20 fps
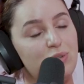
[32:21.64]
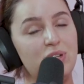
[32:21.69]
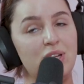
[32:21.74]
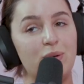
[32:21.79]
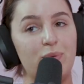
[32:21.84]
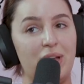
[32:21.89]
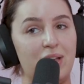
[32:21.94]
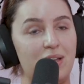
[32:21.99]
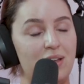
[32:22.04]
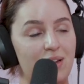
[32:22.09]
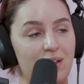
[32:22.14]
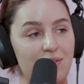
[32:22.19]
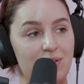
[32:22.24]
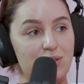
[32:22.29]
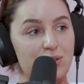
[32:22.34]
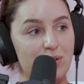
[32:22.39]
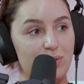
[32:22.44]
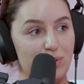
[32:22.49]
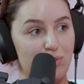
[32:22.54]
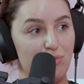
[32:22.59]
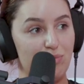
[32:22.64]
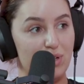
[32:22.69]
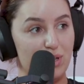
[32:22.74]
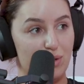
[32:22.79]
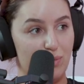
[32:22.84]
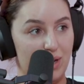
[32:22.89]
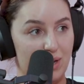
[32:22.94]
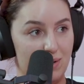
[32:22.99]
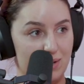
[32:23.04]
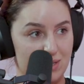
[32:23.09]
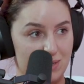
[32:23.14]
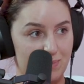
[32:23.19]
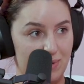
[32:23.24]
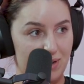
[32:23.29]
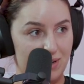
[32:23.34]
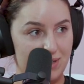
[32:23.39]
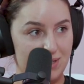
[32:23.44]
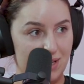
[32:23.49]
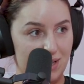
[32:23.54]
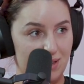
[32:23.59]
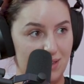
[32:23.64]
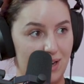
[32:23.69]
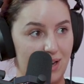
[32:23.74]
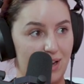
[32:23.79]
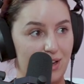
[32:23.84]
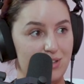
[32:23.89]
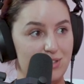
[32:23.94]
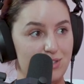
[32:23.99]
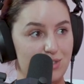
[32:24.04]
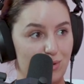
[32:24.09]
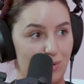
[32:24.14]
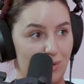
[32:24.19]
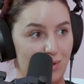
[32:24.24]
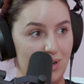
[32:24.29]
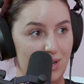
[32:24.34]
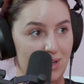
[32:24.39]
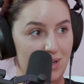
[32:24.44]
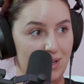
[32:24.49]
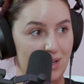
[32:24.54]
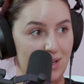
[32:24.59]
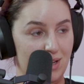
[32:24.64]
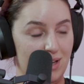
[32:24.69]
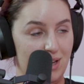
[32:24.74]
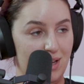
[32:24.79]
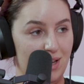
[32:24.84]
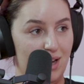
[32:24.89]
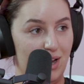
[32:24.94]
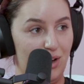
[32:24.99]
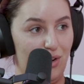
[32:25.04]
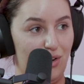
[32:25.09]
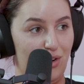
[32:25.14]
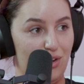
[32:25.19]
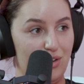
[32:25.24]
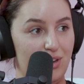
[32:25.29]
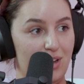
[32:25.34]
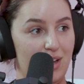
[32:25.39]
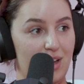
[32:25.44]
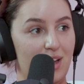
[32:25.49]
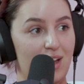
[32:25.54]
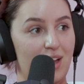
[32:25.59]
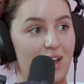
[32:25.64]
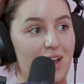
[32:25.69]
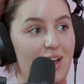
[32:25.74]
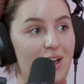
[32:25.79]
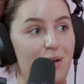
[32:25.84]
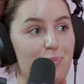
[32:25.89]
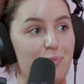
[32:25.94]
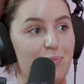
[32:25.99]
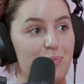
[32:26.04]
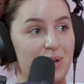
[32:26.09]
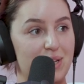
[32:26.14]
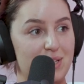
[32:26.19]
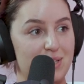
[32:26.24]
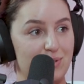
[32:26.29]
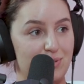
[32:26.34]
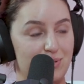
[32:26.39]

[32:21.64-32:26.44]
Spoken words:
you want to, wait, can I tell you a really quick conspiracy that I saw on Britt